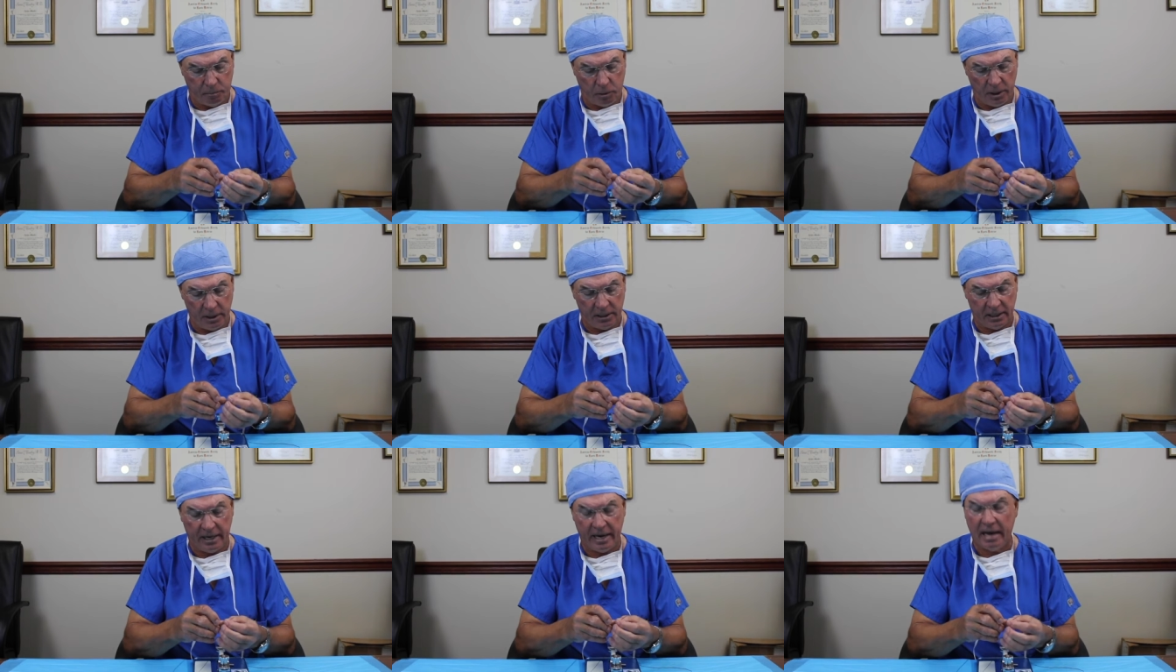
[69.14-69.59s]

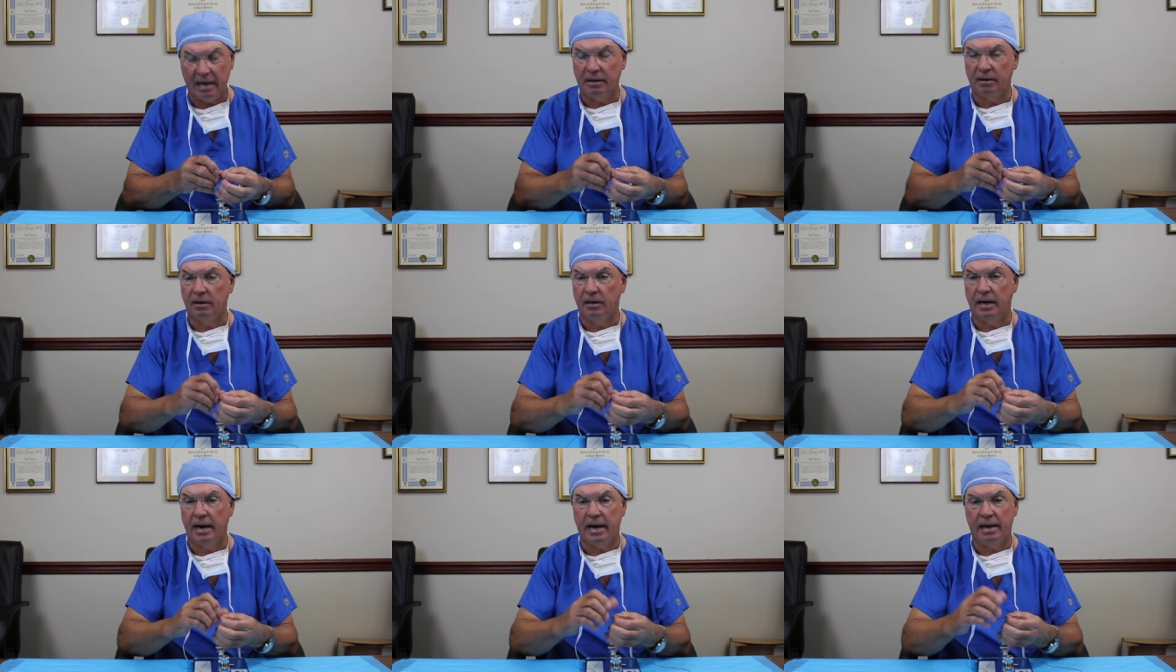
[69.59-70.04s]
it
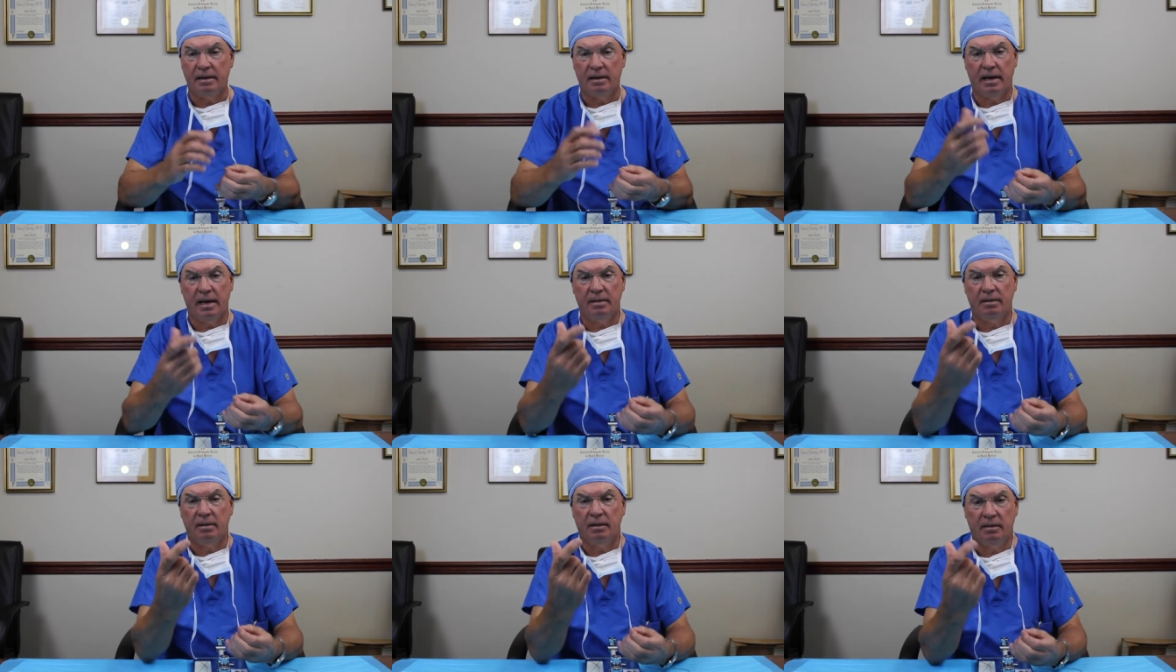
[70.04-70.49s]
together, and
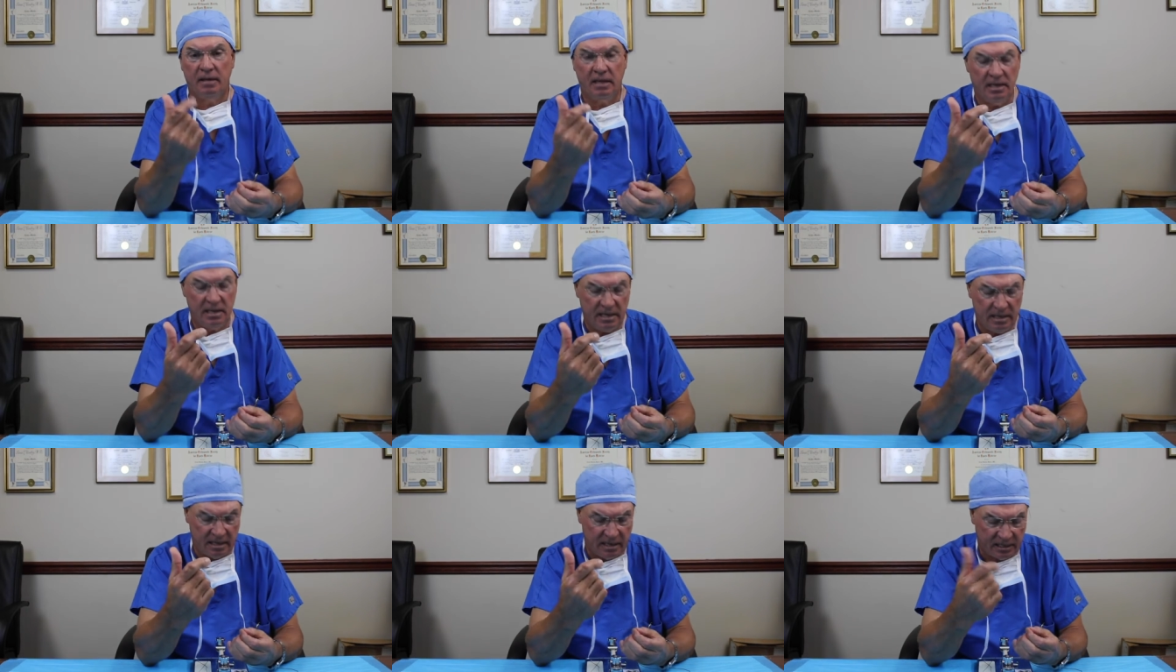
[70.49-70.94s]

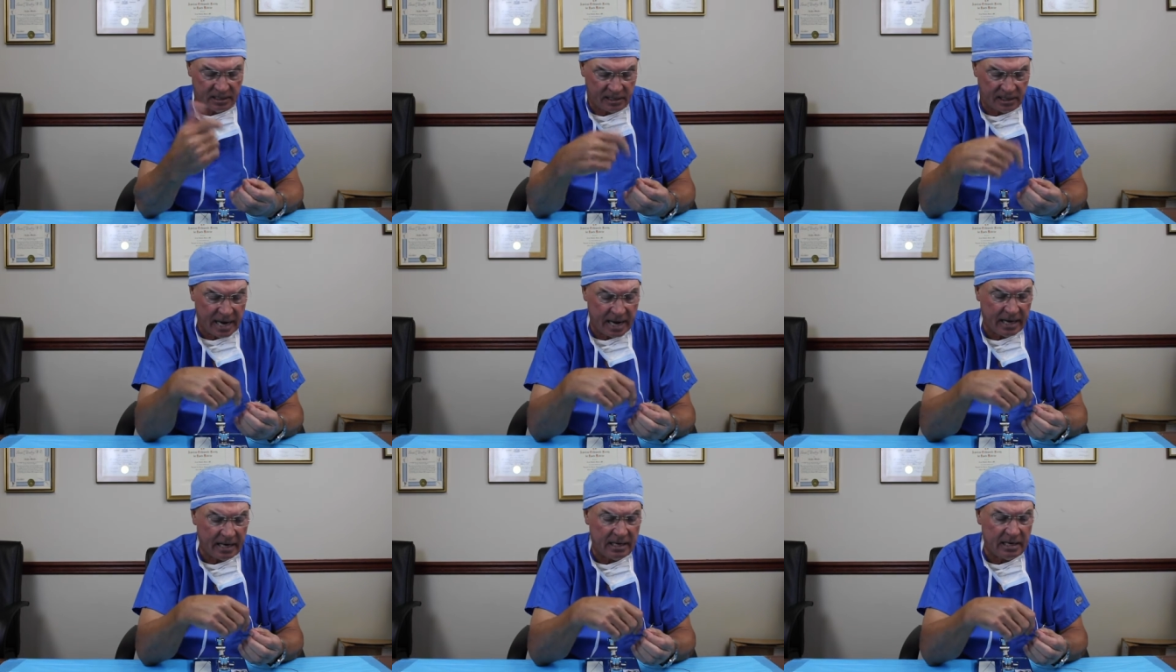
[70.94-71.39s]
then the
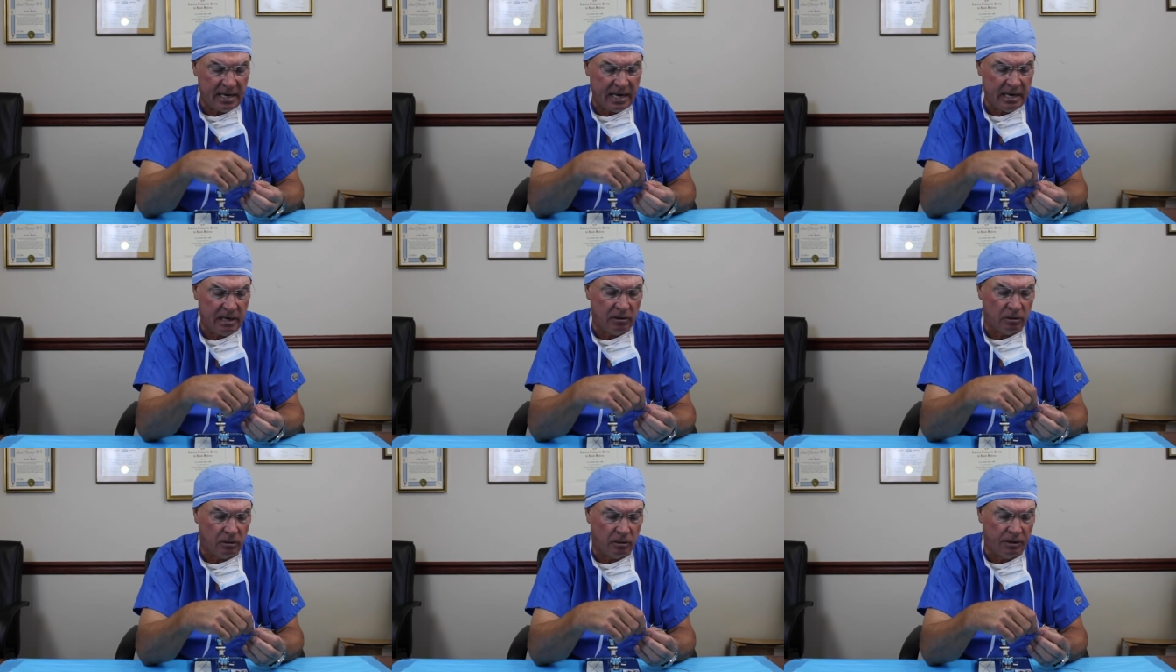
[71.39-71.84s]
second
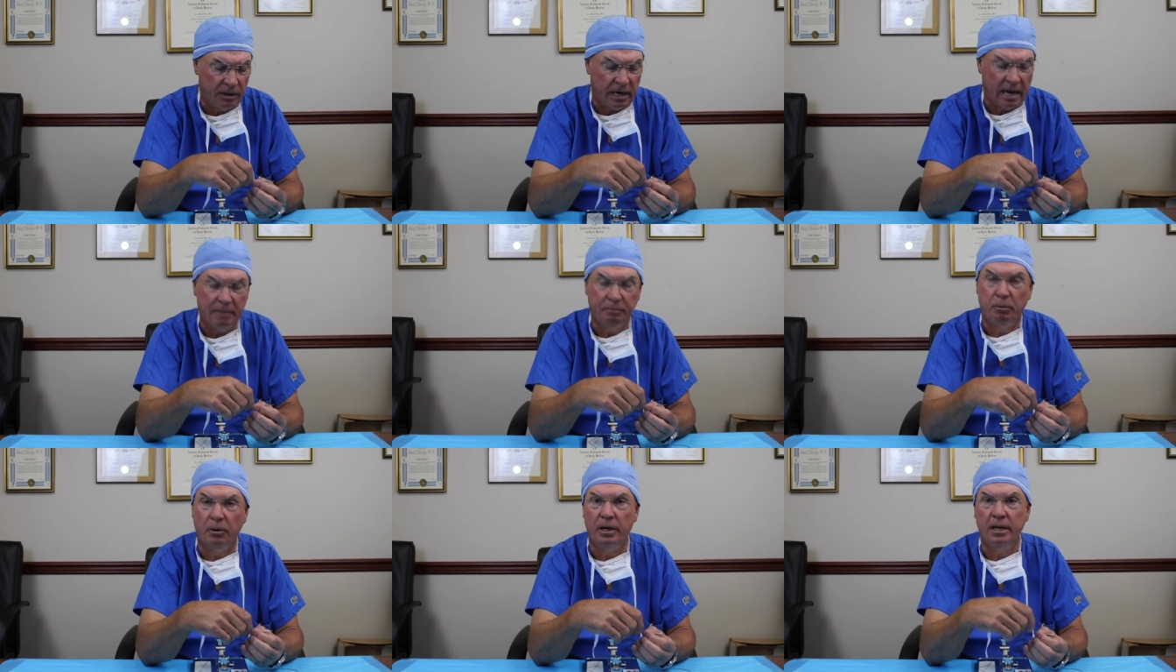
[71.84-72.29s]
needle that
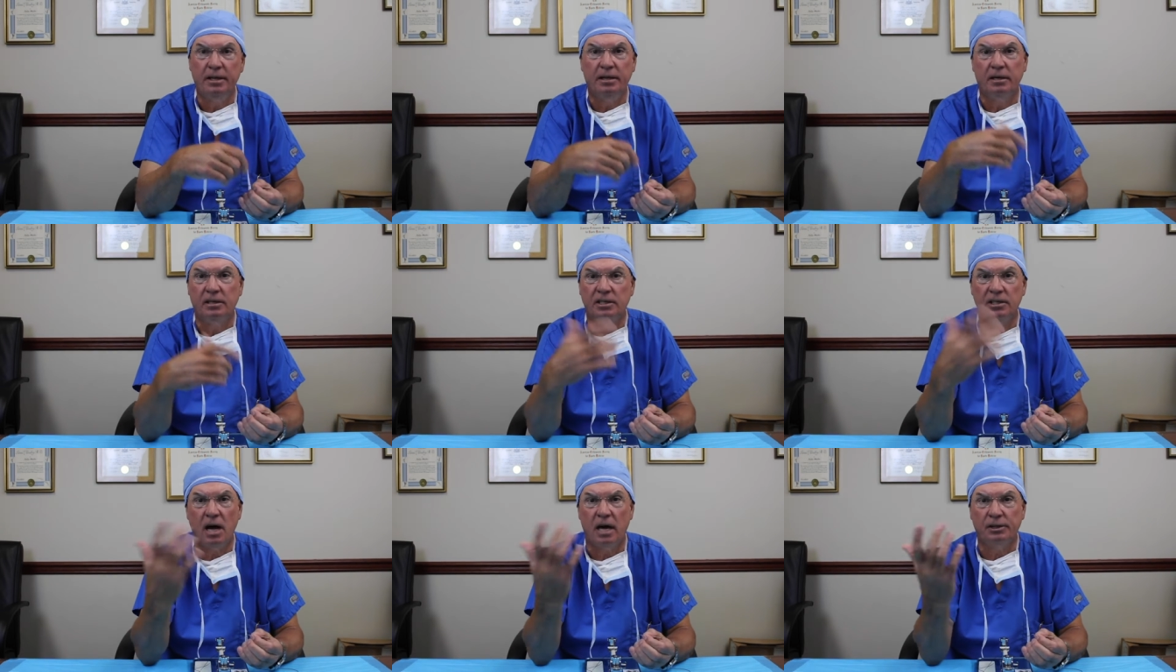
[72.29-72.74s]
I put in there
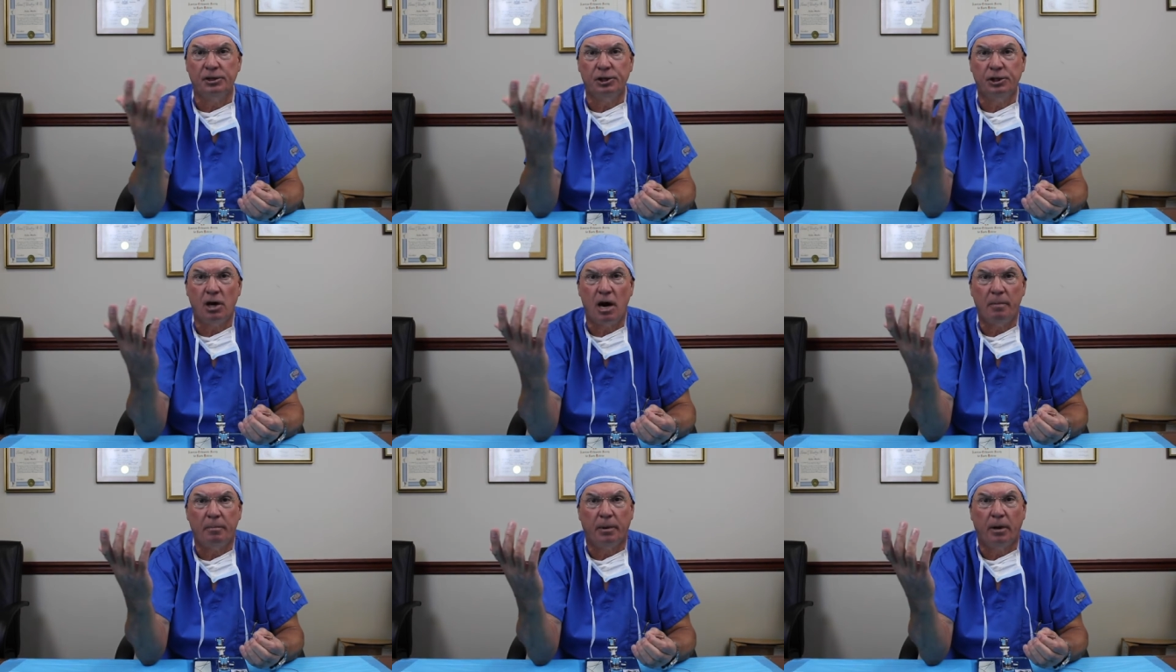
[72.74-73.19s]
is not
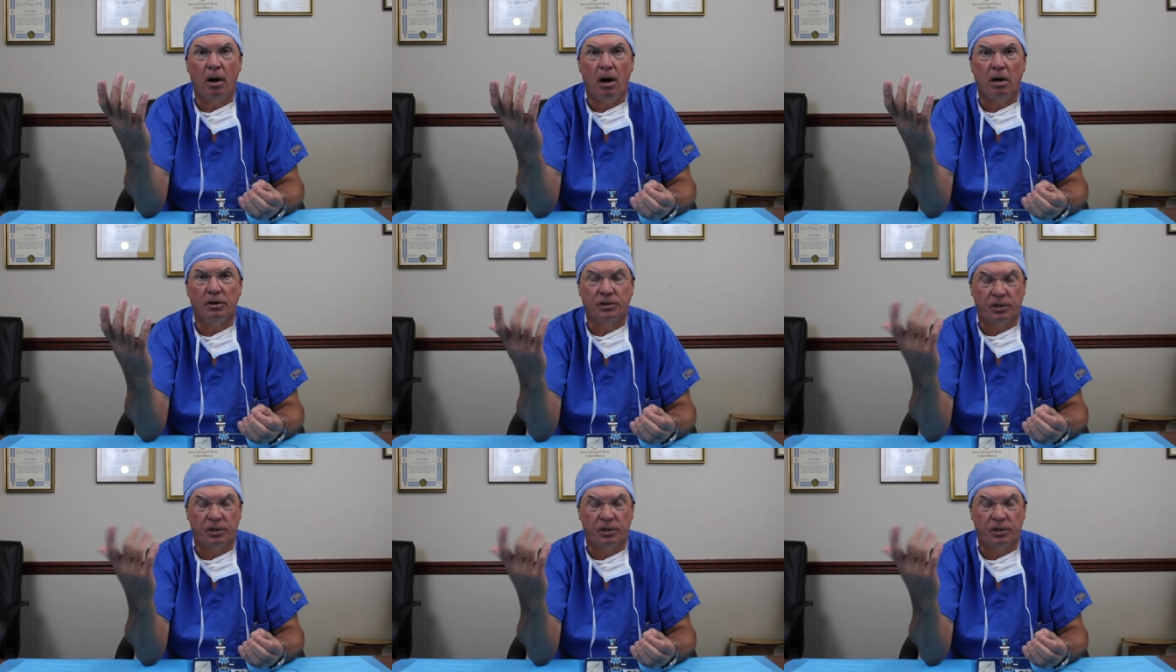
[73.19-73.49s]
sharp at all,